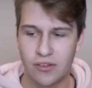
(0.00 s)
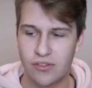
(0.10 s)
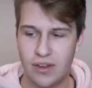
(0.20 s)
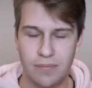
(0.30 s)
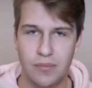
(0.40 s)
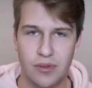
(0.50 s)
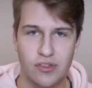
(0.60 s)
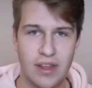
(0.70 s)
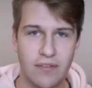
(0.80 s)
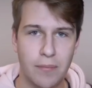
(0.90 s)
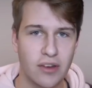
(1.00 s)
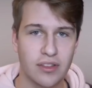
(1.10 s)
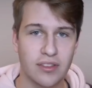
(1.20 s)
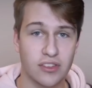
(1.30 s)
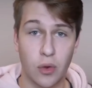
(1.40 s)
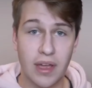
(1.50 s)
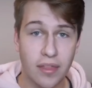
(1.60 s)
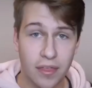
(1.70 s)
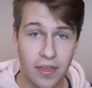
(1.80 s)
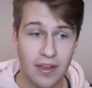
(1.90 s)
She even mentions
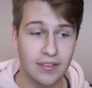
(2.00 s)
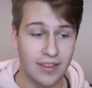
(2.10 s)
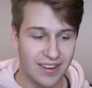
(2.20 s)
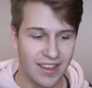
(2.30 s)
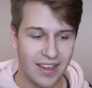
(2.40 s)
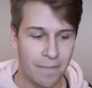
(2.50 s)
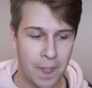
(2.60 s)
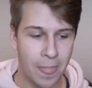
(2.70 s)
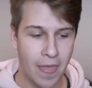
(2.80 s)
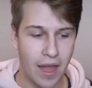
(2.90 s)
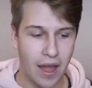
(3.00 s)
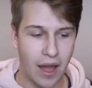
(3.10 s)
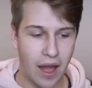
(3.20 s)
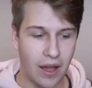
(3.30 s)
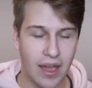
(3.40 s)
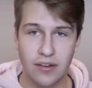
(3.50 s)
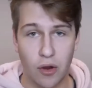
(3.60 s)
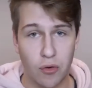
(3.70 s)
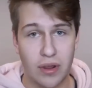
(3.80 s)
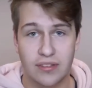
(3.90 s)
doing other things, and I
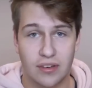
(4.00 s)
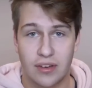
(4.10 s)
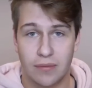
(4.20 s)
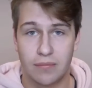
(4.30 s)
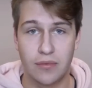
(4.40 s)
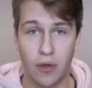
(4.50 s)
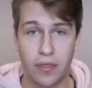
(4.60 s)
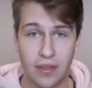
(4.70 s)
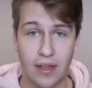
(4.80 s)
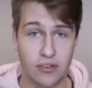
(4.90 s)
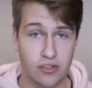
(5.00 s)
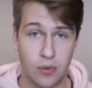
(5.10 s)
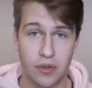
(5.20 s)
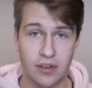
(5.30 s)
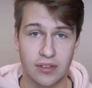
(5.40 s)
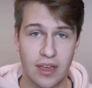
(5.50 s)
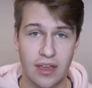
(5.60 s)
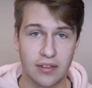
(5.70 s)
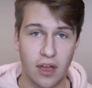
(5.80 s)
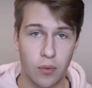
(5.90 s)
had no reason to not think that she wasn't as keen as